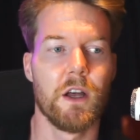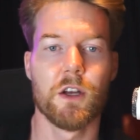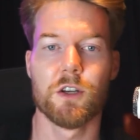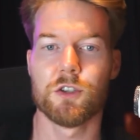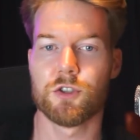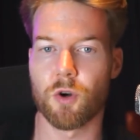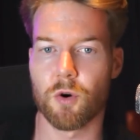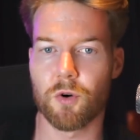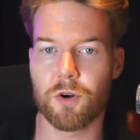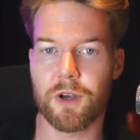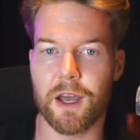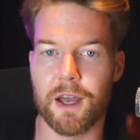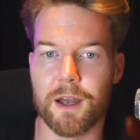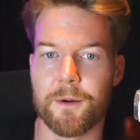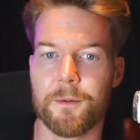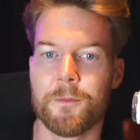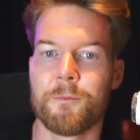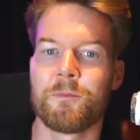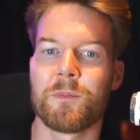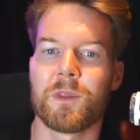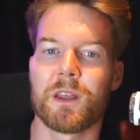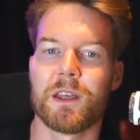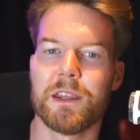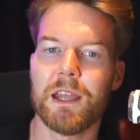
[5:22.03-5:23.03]
So, okay,
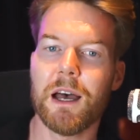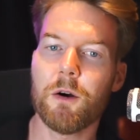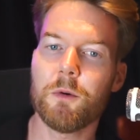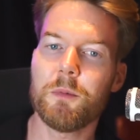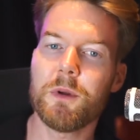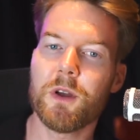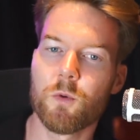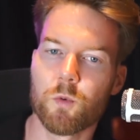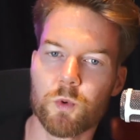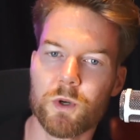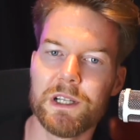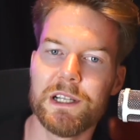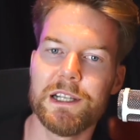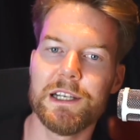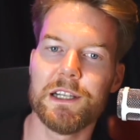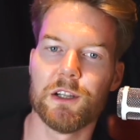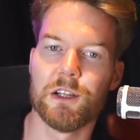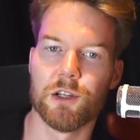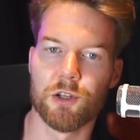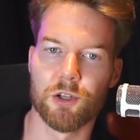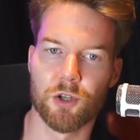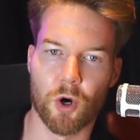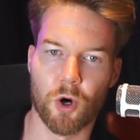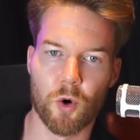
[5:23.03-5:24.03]
that would be a really
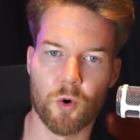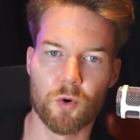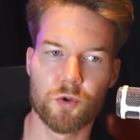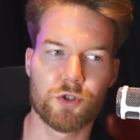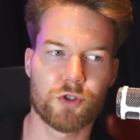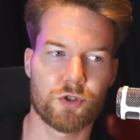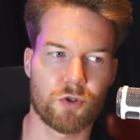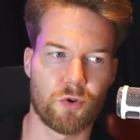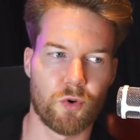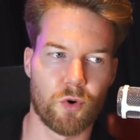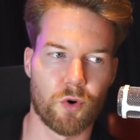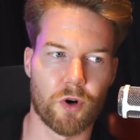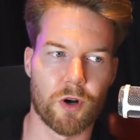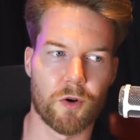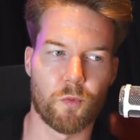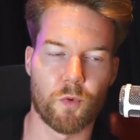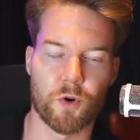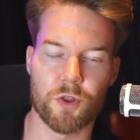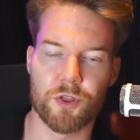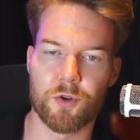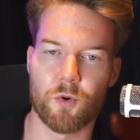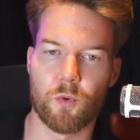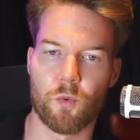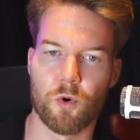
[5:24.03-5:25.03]
low score on
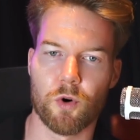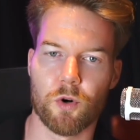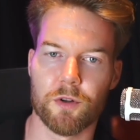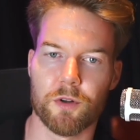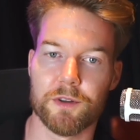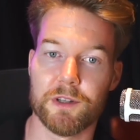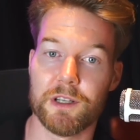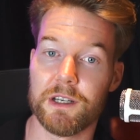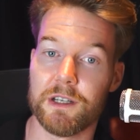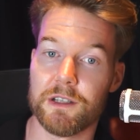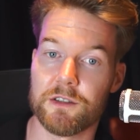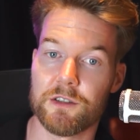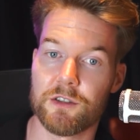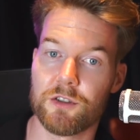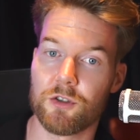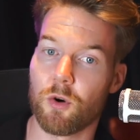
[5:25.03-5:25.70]
what the world needs.